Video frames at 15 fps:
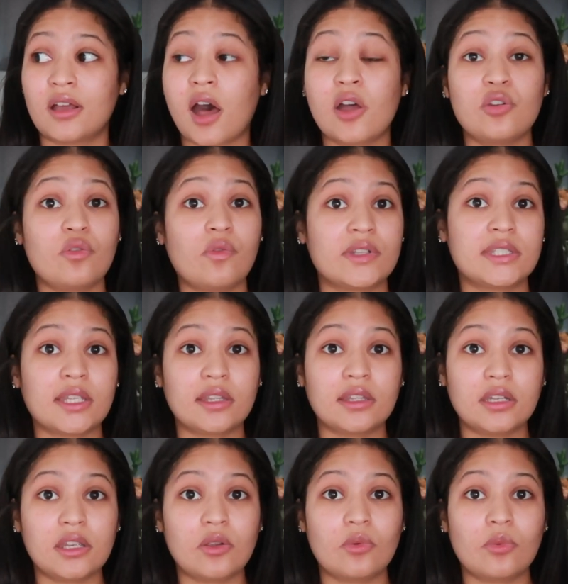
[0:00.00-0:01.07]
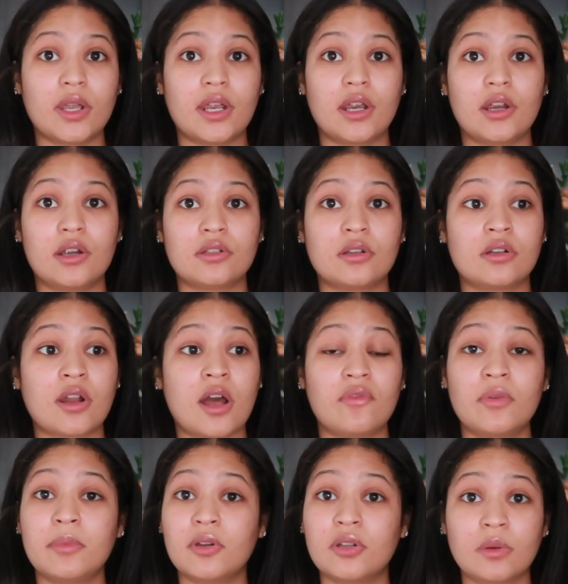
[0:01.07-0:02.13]
a new facility where you're not
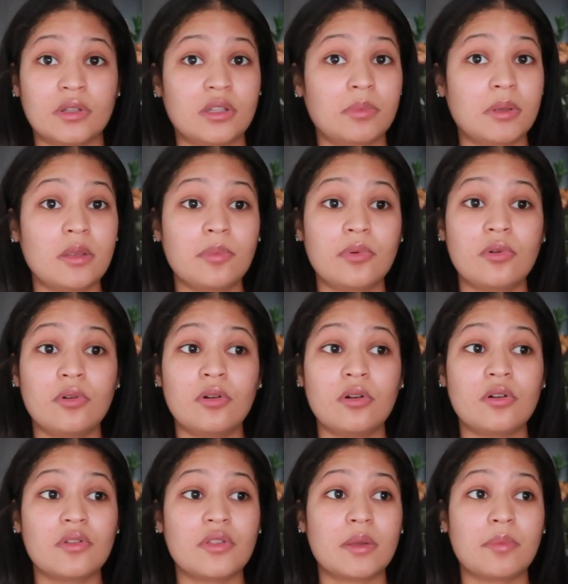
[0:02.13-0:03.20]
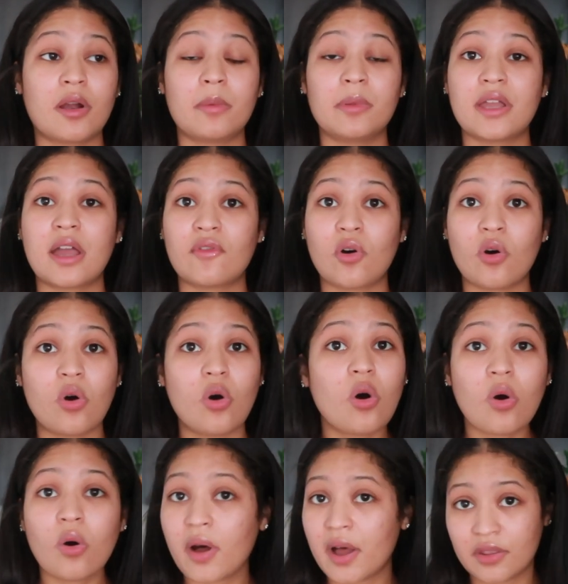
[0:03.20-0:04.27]
familiar with the people. They probably have a
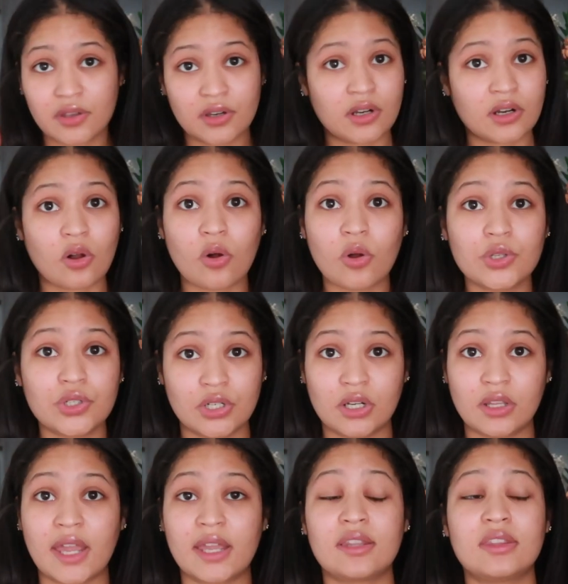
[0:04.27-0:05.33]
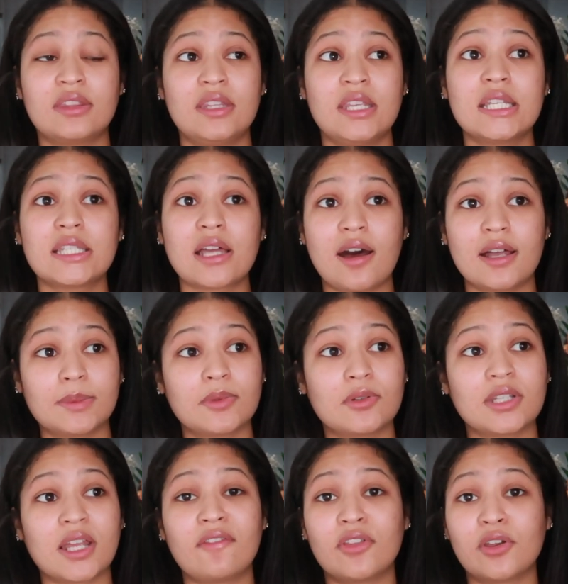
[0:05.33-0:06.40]
whole other culture. Like these
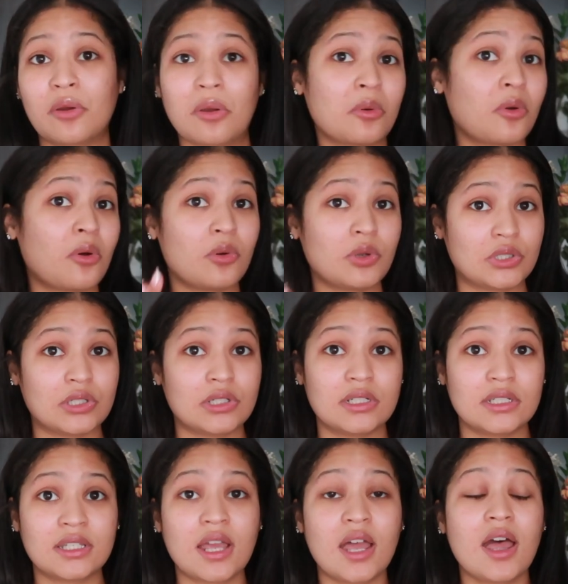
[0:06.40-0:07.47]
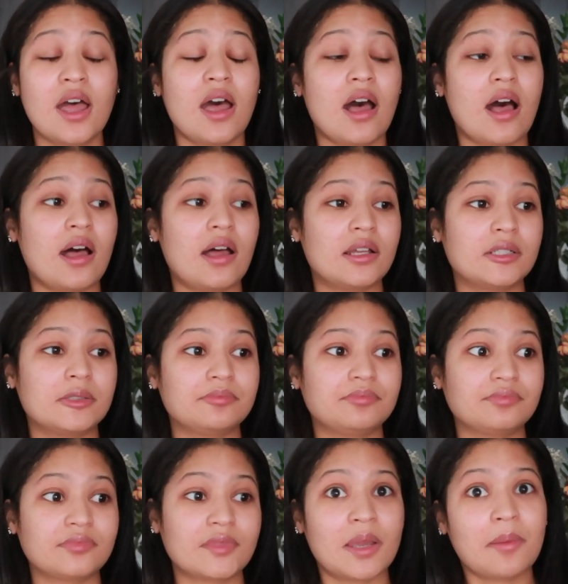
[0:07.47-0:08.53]
hospitals have their own cultures.
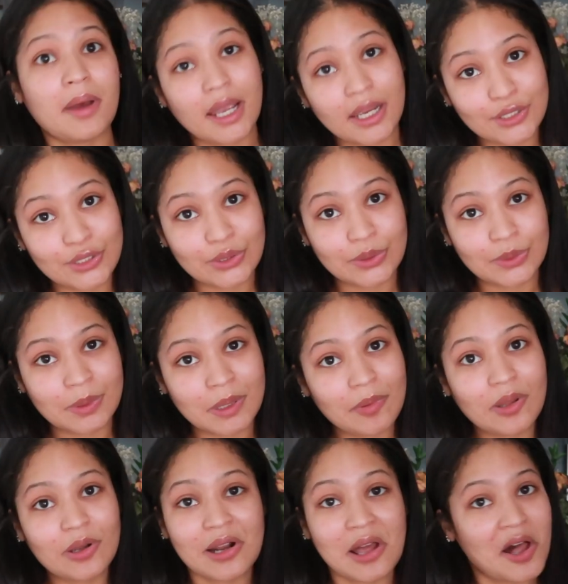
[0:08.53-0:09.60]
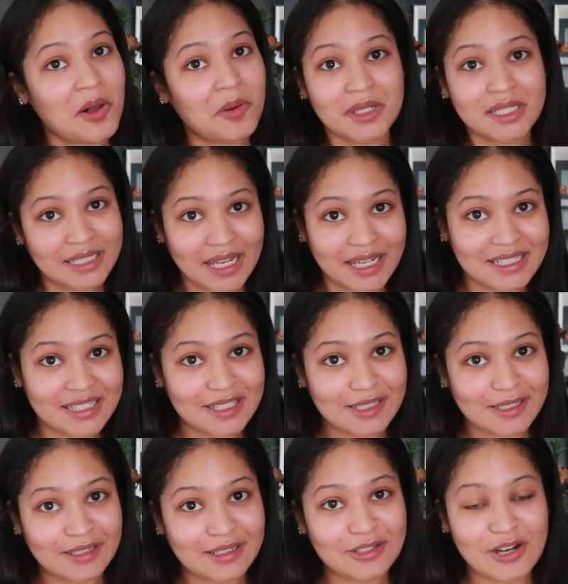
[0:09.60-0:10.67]
Um, and mind you, people are not always nice
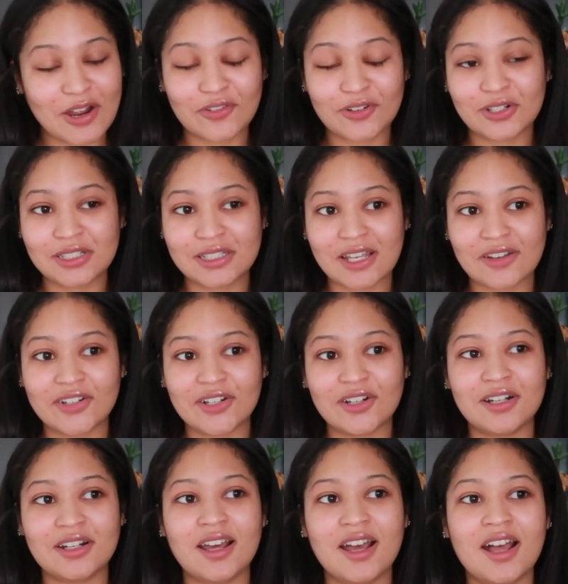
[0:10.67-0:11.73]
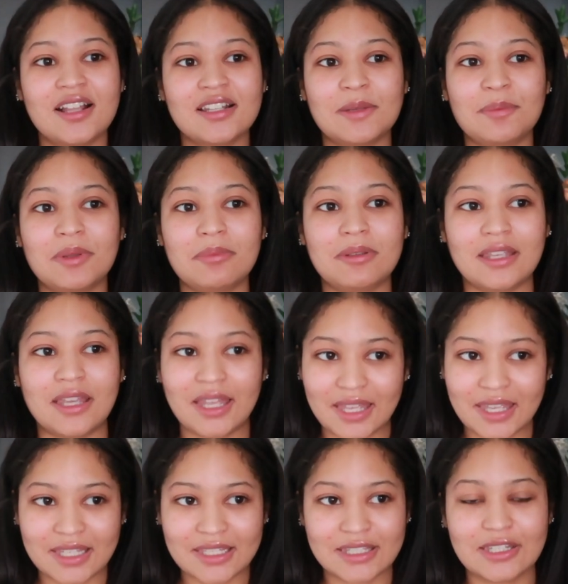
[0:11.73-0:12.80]
to travel nurses, I've heard, simply
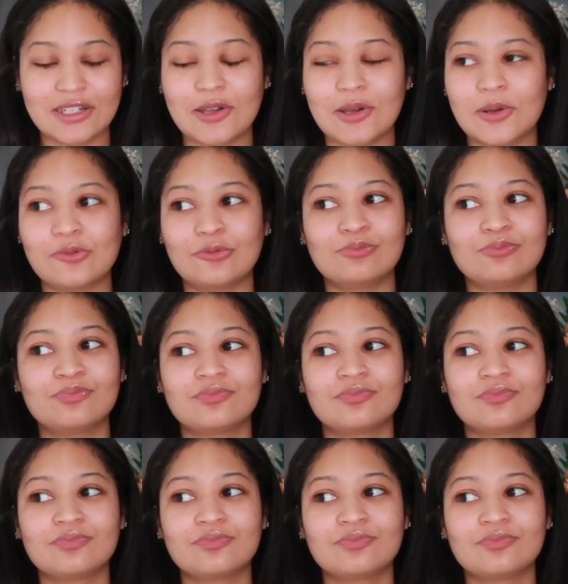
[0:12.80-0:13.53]
because, you know,